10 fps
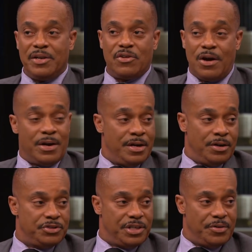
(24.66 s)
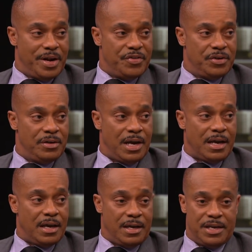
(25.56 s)
my daughter and her generation, I,
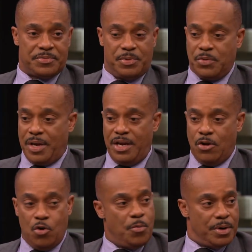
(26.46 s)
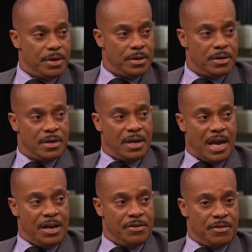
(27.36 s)
I guess between Uber
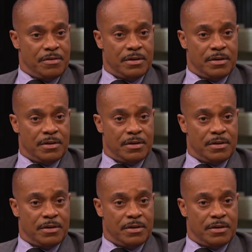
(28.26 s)
and